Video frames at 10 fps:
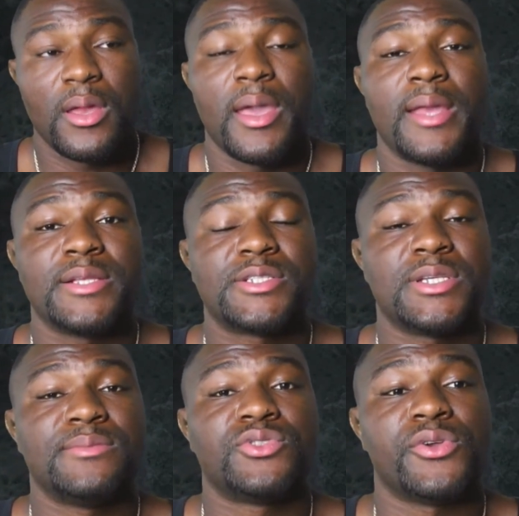And it
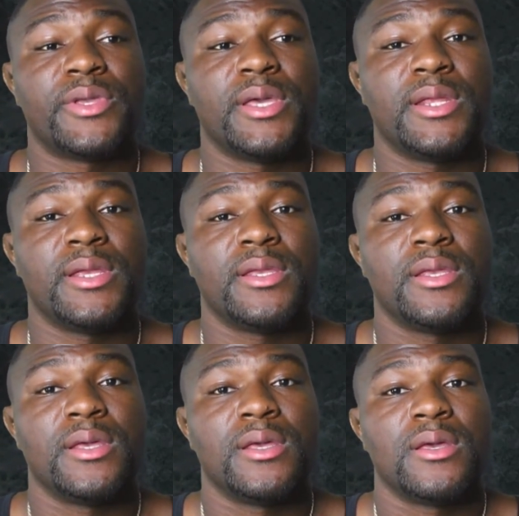seems they're getting
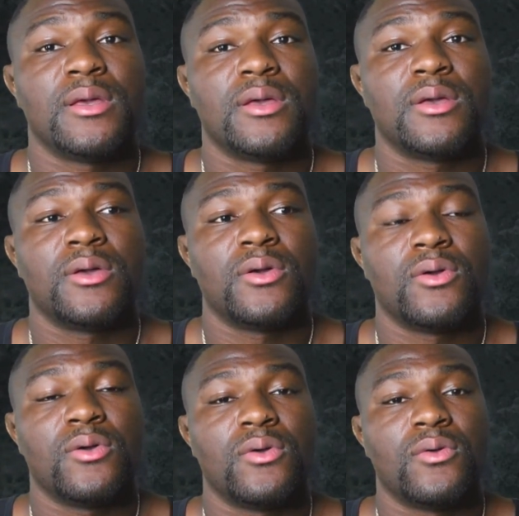
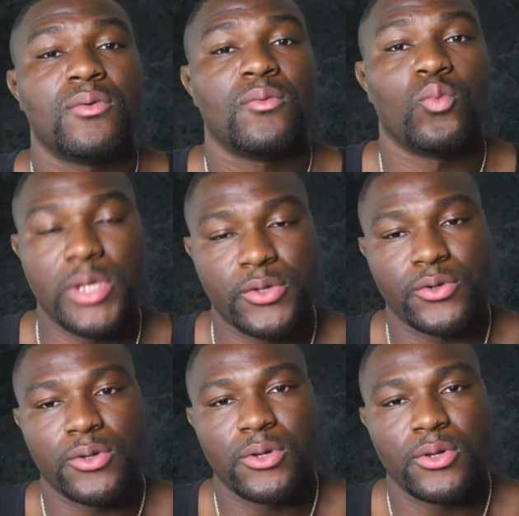weaker.